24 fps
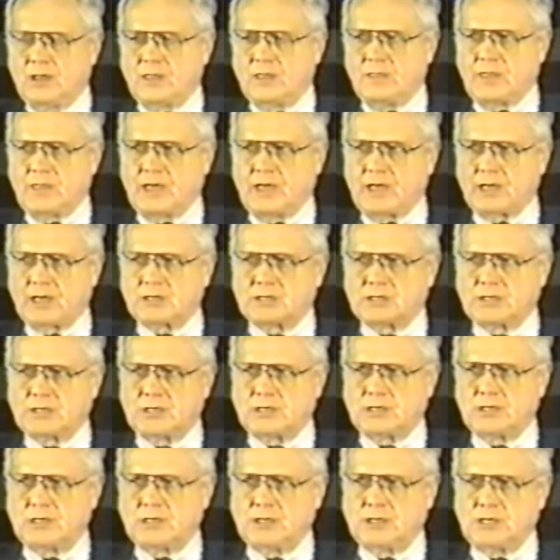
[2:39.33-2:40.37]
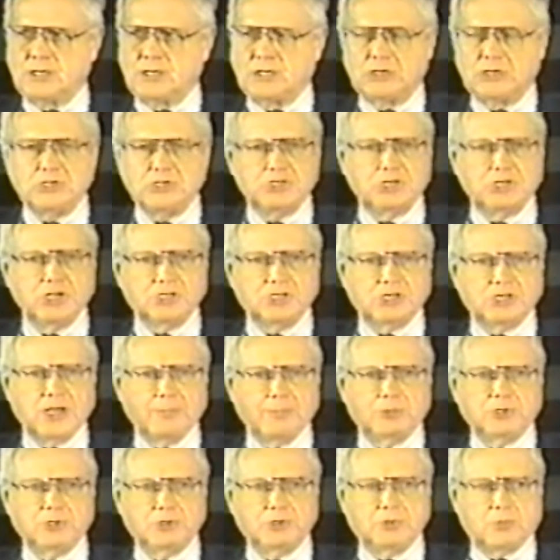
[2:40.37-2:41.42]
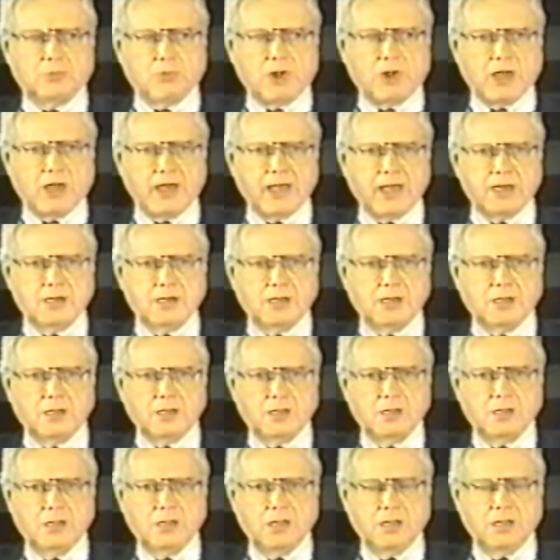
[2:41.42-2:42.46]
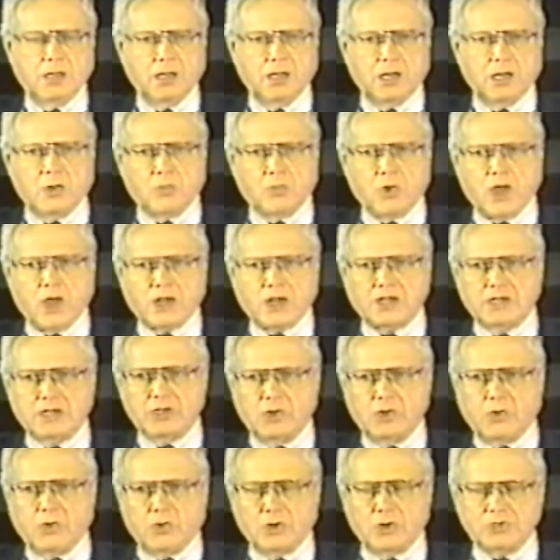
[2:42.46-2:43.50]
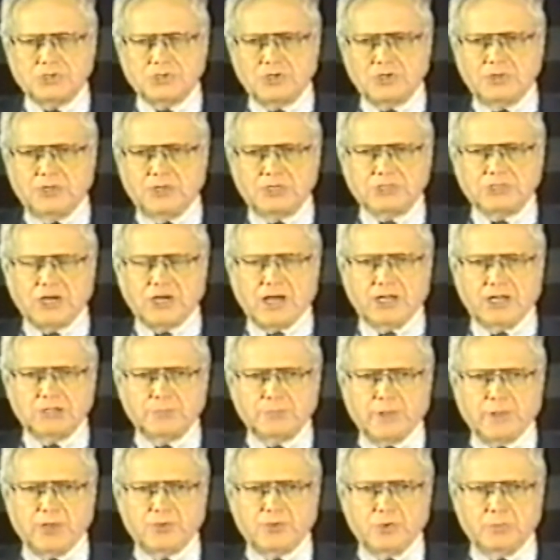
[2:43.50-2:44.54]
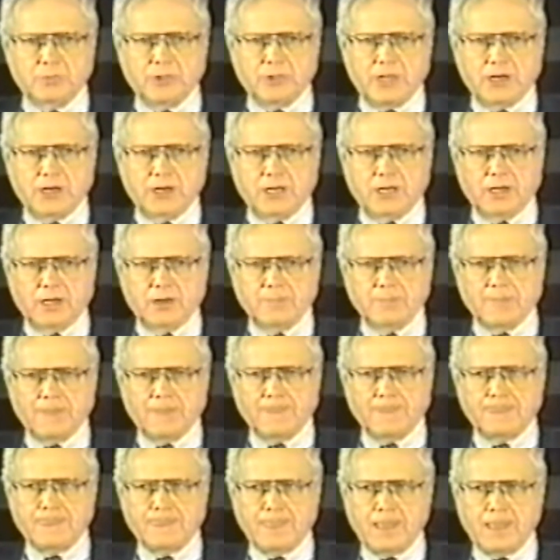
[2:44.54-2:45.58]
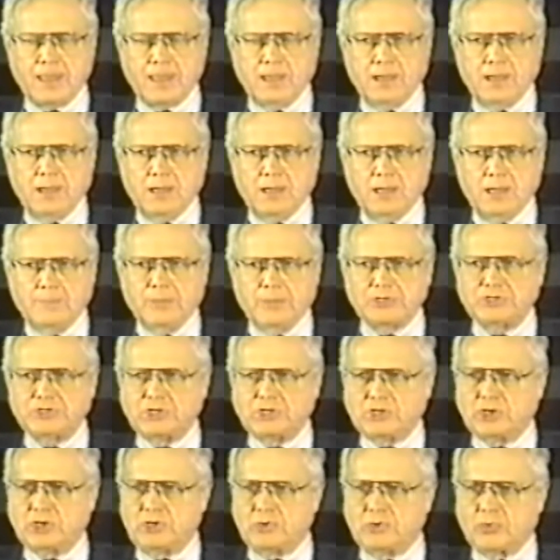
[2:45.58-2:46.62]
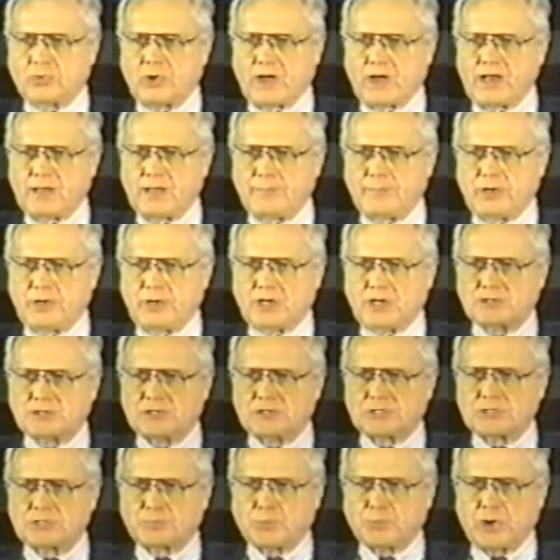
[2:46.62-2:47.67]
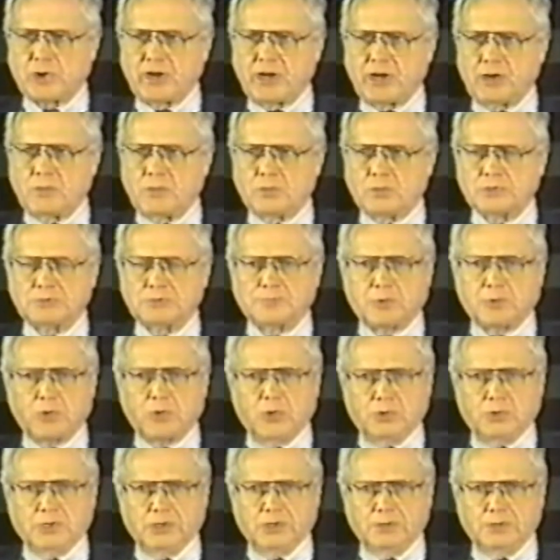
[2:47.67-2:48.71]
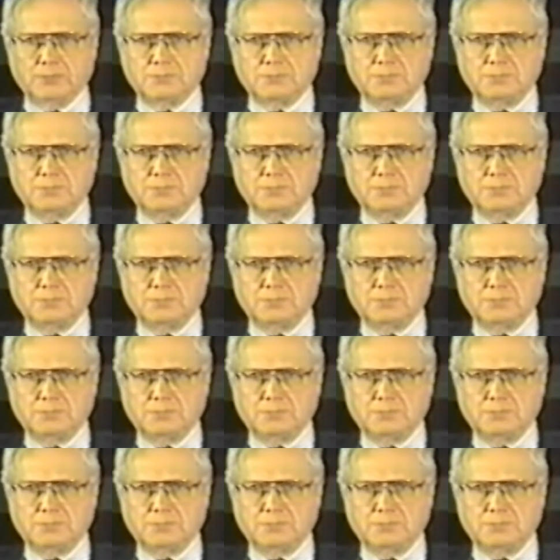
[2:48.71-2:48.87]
that she attempted to ride a rocking horse in the child's bedroom that night. But she couldn't ride it because the spring was broken.